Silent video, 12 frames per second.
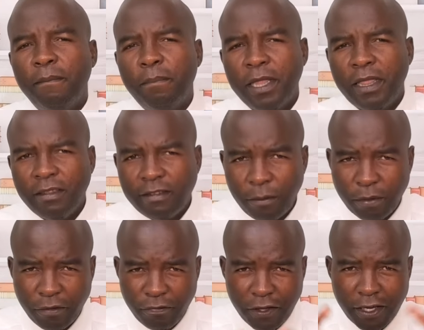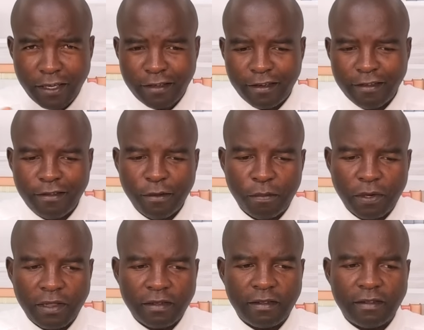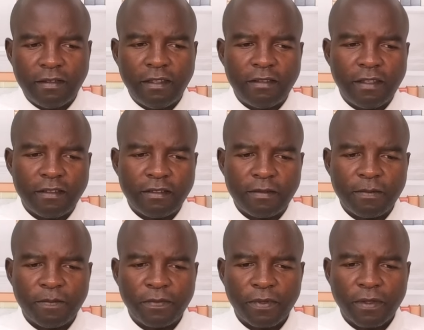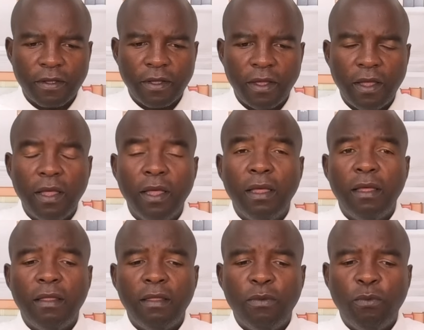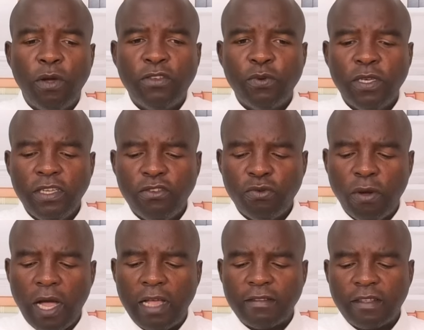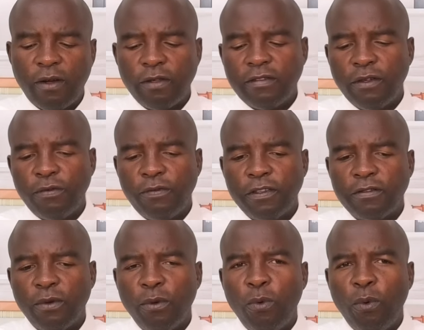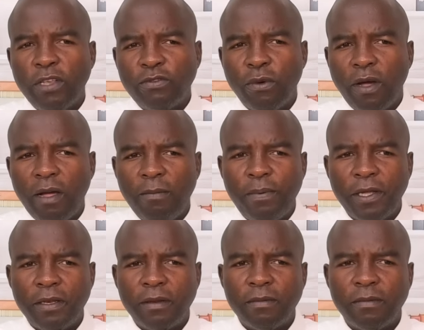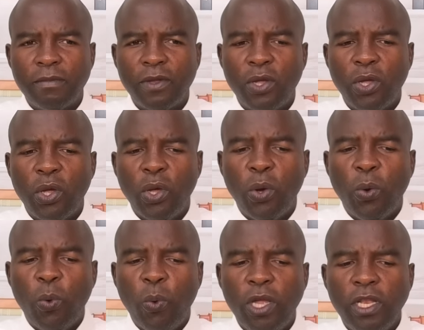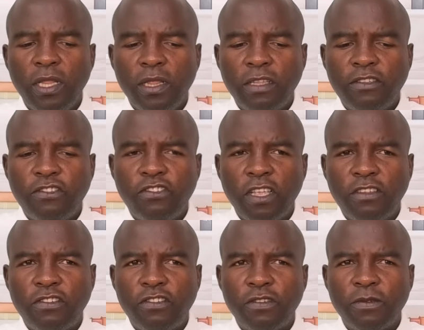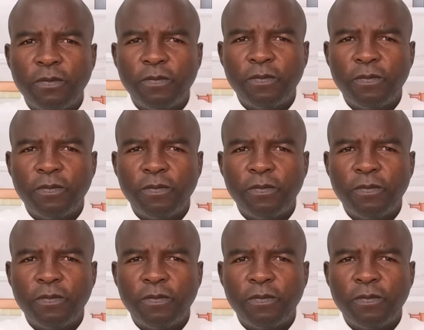But there's something very interesting, brothers and sisters. What we need to ask ourselves is, what will happen when the church